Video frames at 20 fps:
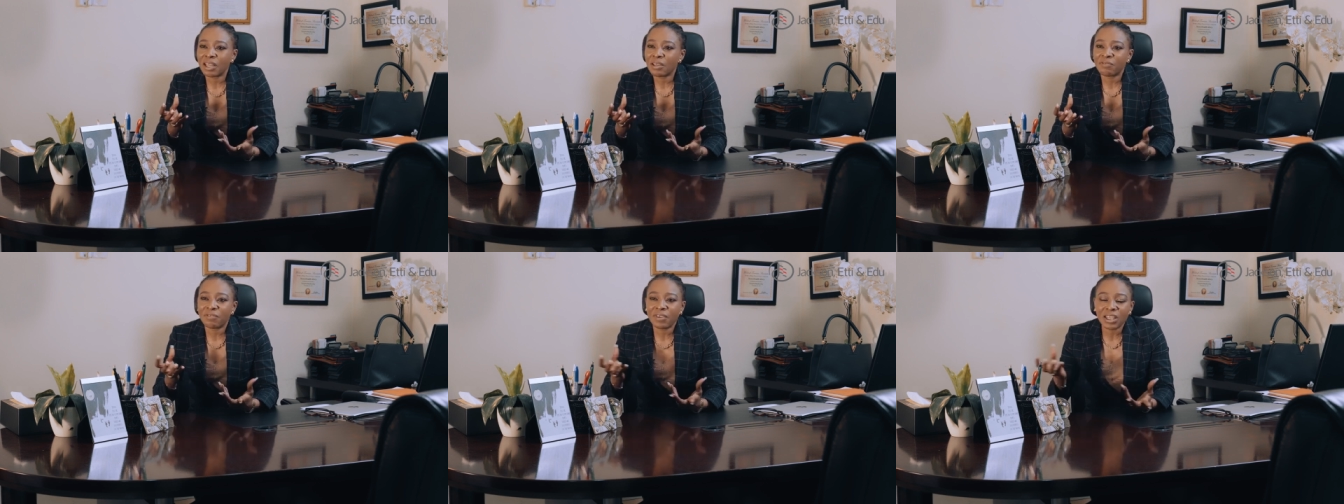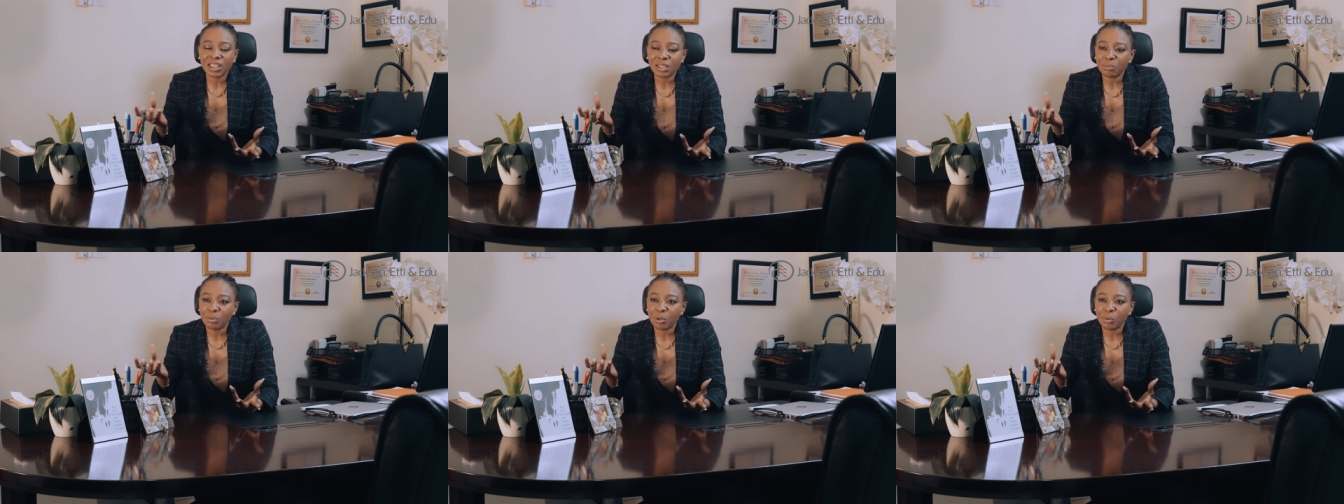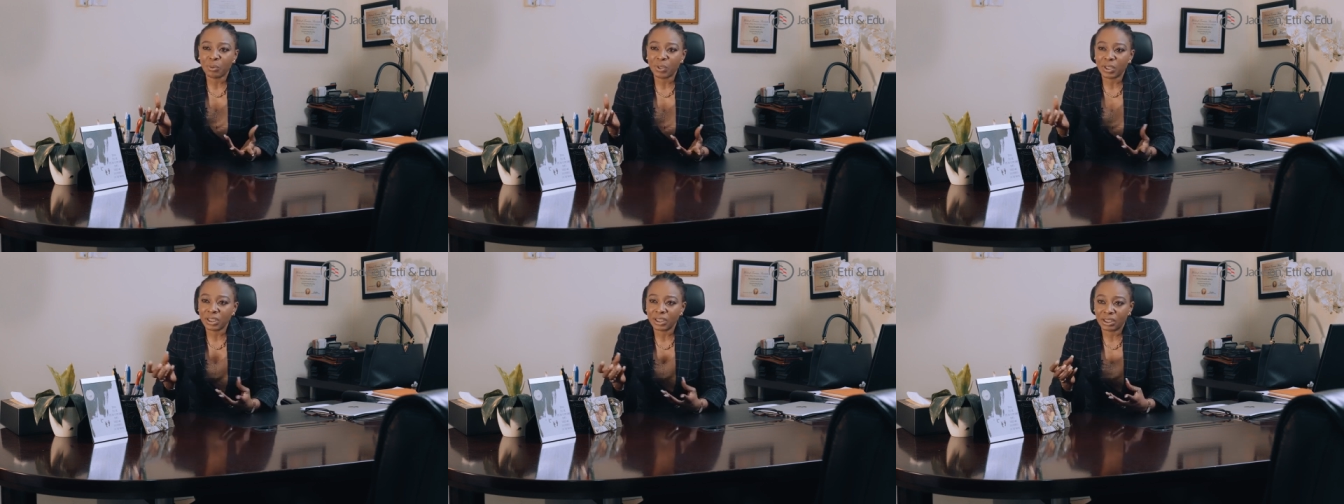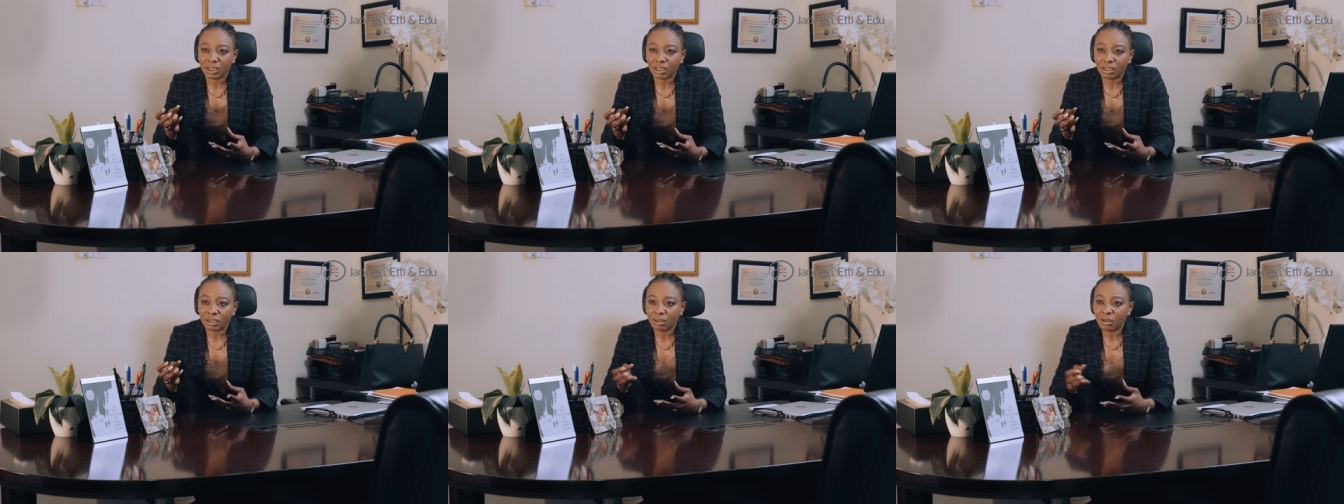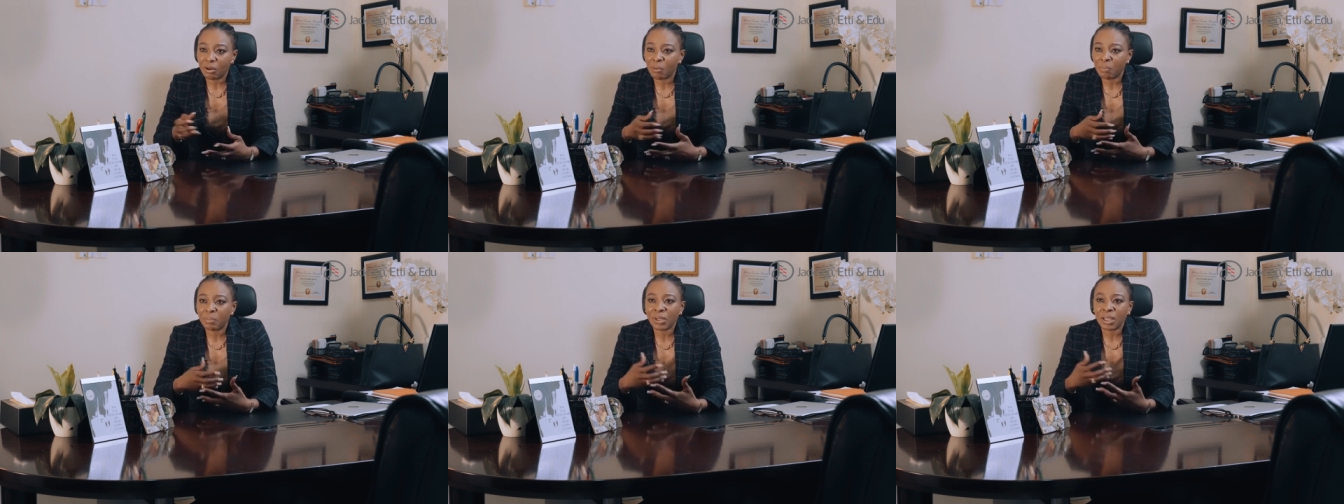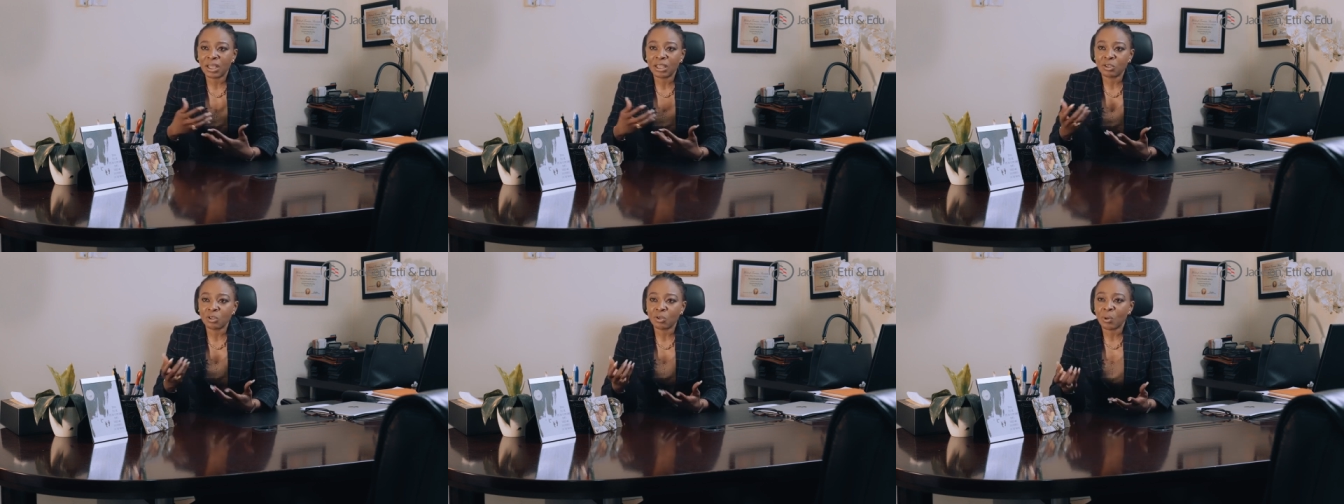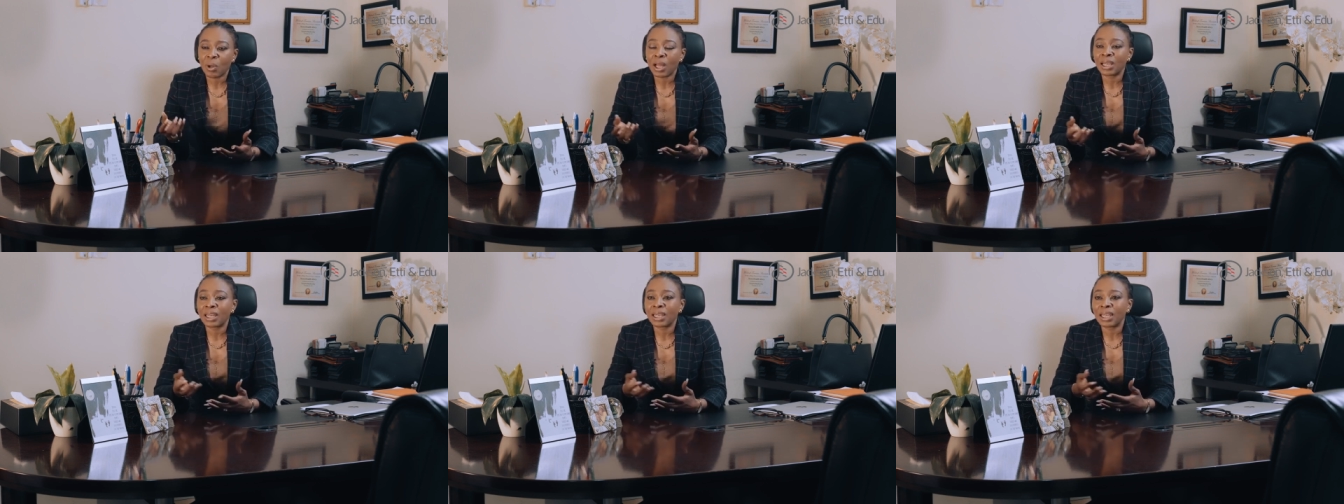flexible policy or plan
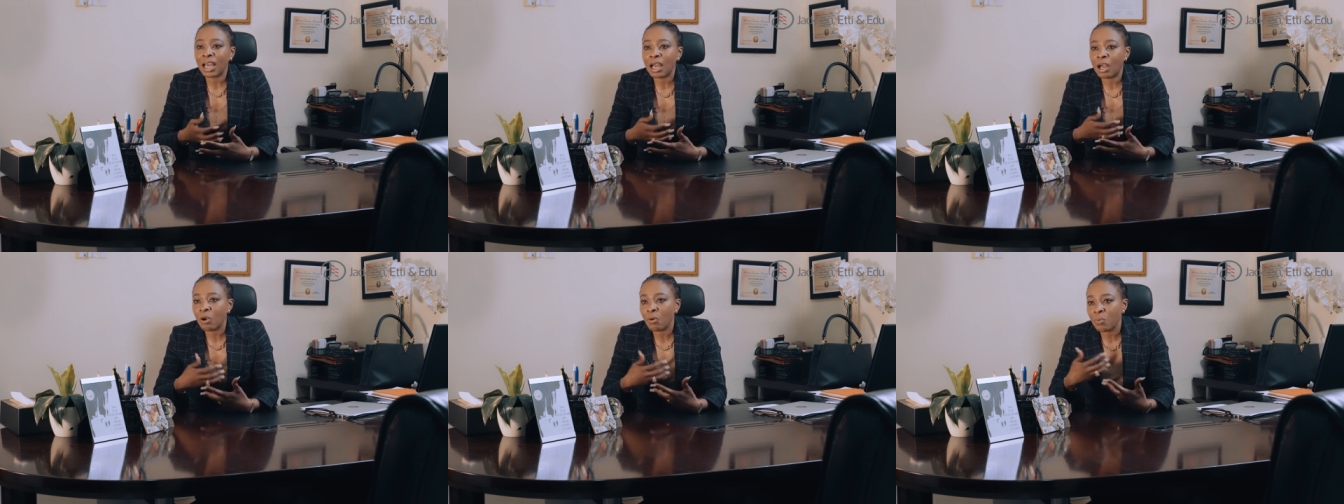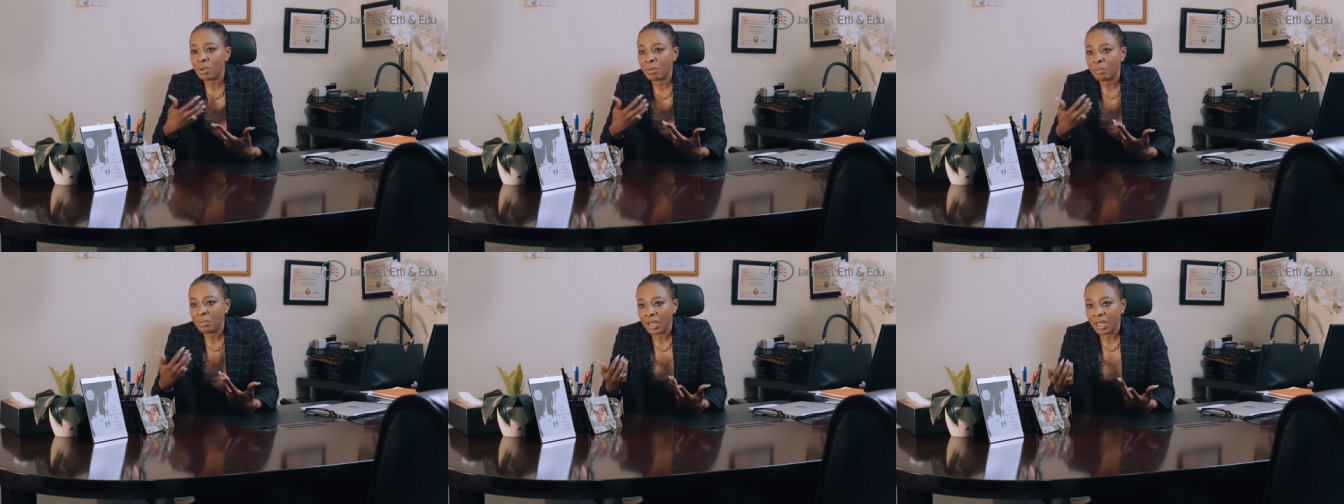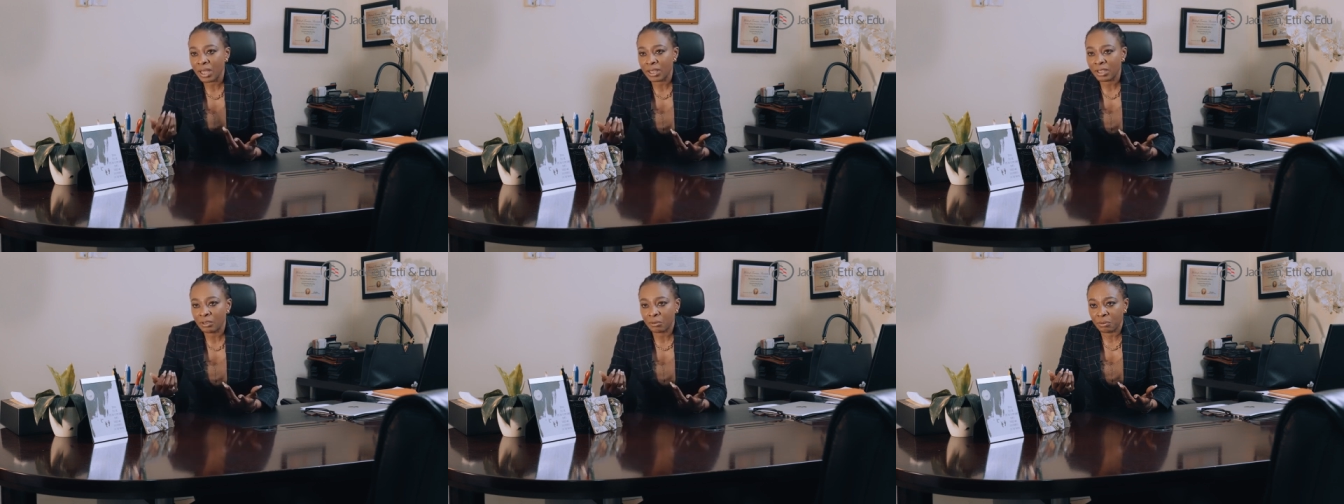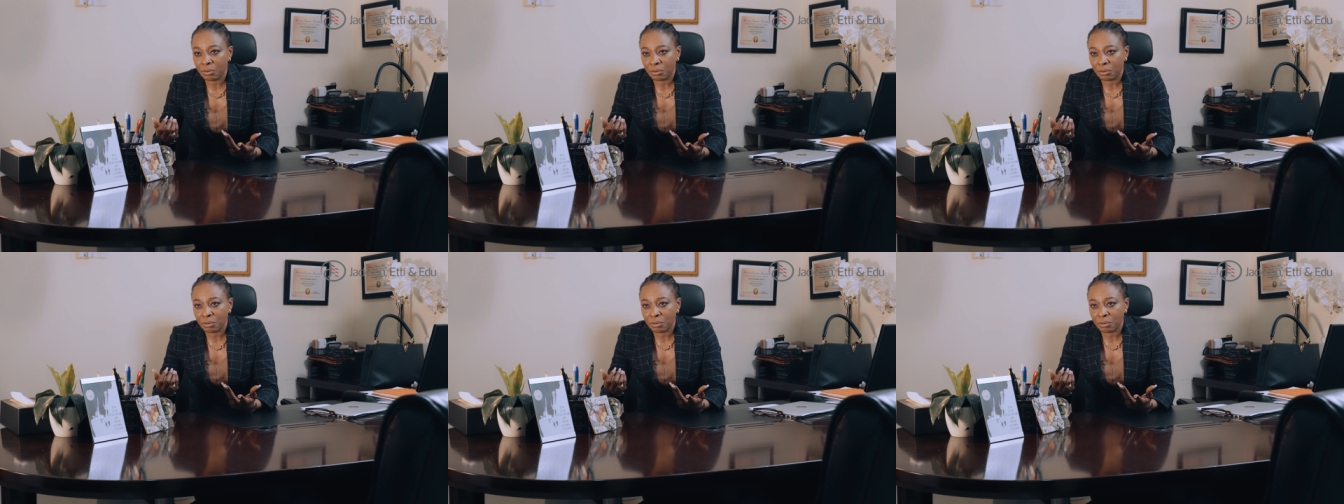to allow women,